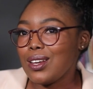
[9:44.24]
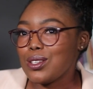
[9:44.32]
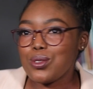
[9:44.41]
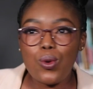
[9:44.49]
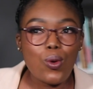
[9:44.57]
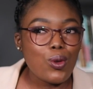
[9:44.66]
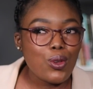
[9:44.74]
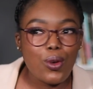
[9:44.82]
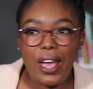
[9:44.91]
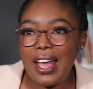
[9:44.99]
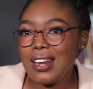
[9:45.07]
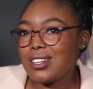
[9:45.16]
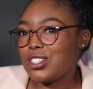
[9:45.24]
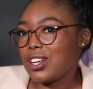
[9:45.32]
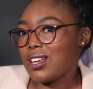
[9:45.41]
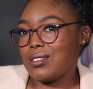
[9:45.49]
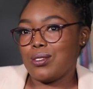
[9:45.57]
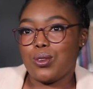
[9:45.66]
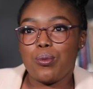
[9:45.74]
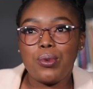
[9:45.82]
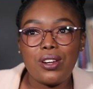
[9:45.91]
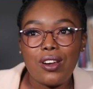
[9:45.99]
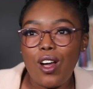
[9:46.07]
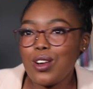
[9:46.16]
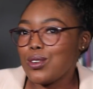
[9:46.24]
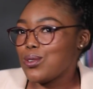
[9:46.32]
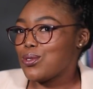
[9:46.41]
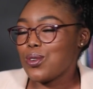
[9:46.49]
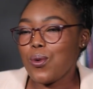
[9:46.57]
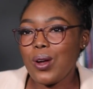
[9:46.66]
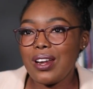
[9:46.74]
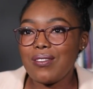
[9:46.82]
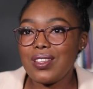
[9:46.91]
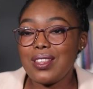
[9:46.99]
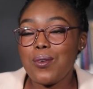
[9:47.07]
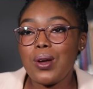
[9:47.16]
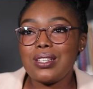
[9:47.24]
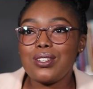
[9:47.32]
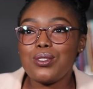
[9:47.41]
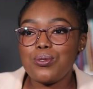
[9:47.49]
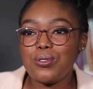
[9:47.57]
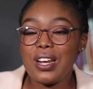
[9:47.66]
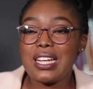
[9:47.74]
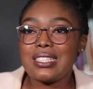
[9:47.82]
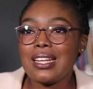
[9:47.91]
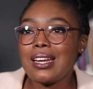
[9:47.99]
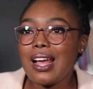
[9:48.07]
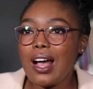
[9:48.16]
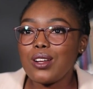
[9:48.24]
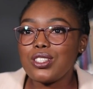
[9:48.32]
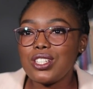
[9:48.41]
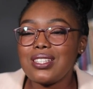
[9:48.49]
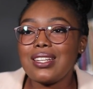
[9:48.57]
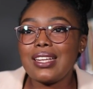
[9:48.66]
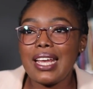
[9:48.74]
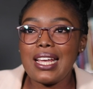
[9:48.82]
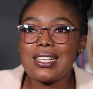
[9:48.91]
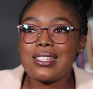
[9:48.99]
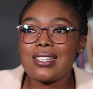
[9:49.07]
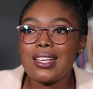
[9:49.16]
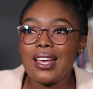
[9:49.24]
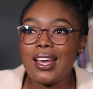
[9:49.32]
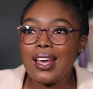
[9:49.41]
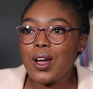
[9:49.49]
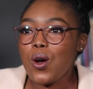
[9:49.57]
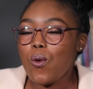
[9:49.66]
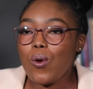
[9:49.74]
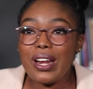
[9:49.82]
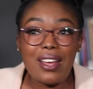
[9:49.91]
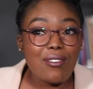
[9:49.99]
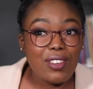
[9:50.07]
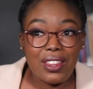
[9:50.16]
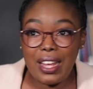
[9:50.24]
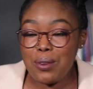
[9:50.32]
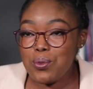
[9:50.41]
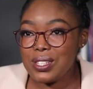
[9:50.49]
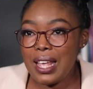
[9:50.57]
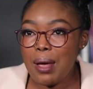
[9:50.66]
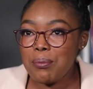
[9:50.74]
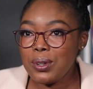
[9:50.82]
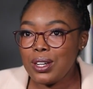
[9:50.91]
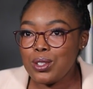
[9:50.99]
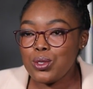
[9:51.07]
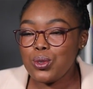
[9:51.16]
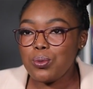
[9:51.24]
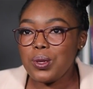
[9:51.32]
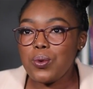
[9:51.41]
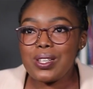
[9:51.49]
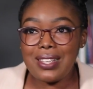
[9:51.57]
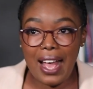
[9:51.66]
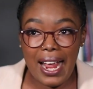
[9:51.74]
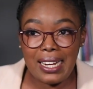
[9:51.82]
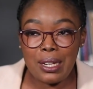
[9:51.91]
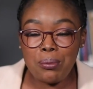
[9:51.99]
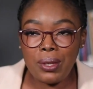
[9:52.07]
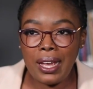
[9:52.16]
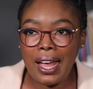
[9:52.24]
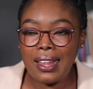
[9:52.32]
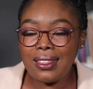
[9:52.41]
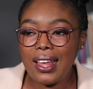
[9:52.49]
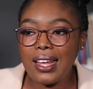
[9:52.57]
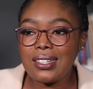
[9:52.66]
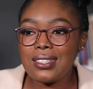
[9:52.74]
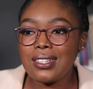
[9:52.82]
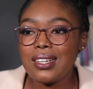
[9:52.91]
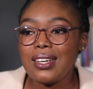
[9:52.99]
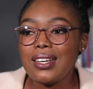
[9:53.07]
So all your allergics, your Panados, your whatever, they wanted to flush that out, just in case whatever that was happening to me was hiding behind that.